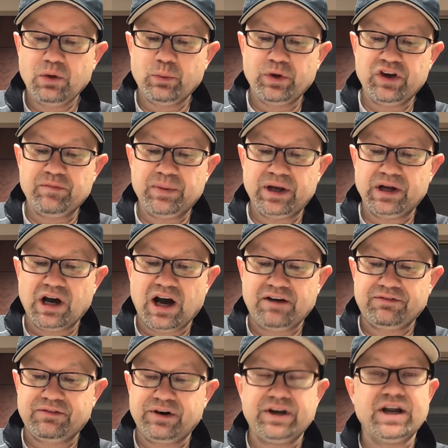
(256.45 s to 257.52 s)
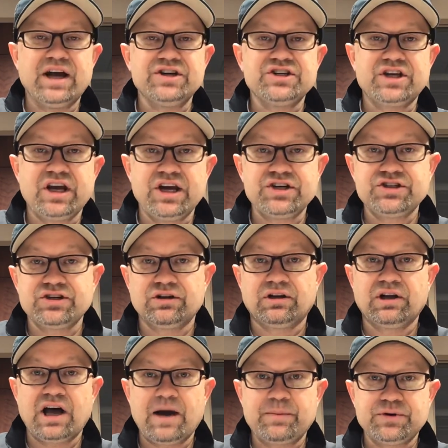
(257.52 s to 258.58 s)
We have been offering
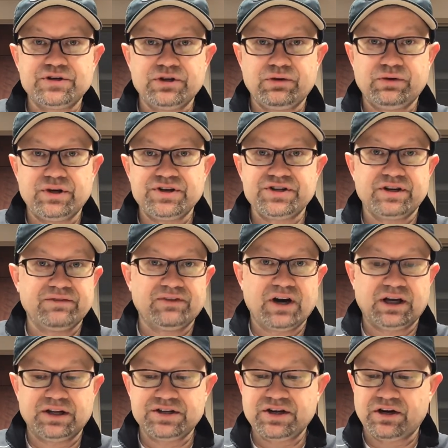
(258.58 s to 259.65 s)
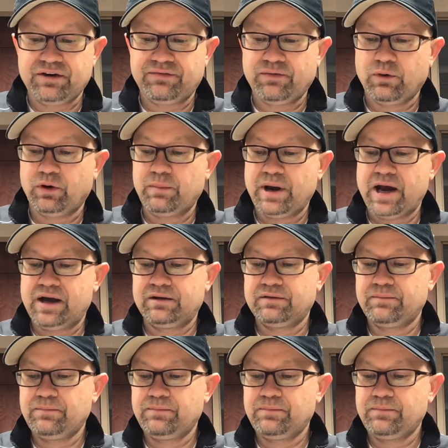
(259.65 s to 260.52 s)
educational opportunities in a voluntary format.